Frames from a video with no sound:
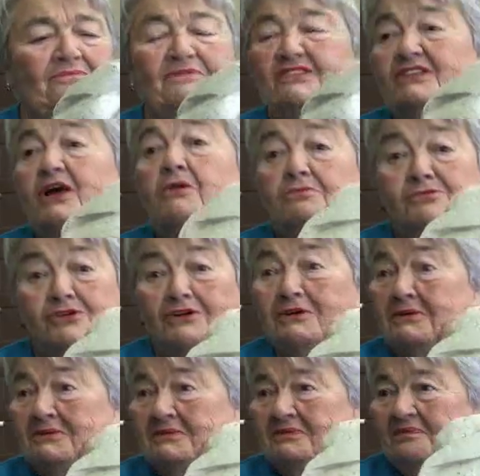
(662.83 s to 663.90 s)
sculpture.
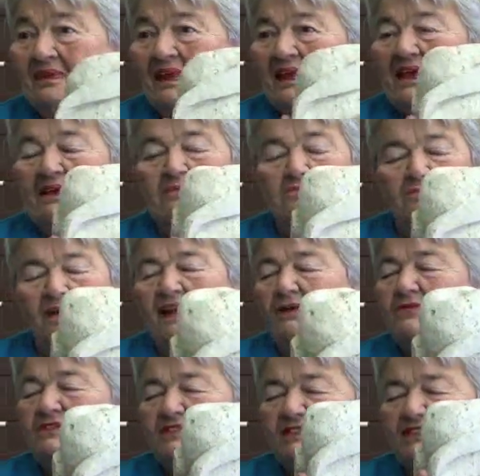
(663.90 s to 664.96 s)
But it
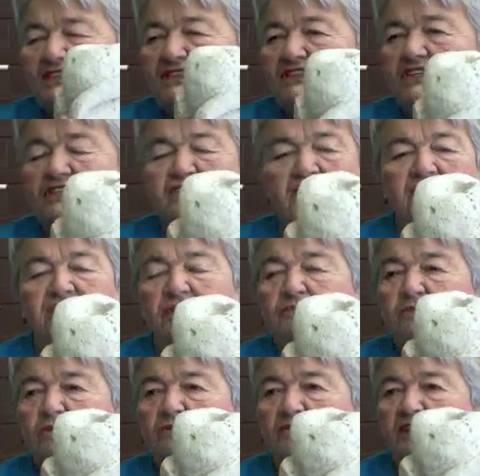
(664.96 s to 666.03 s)
was just such a
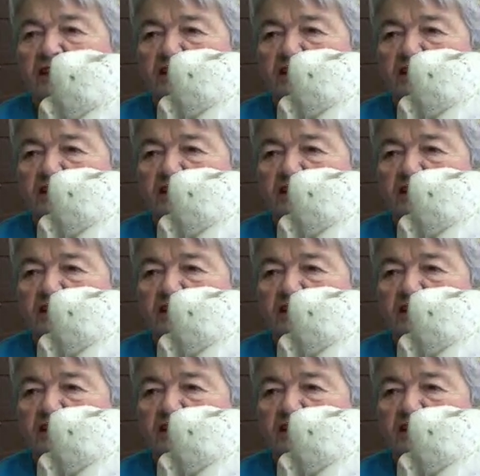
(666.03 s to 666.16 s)
beautiful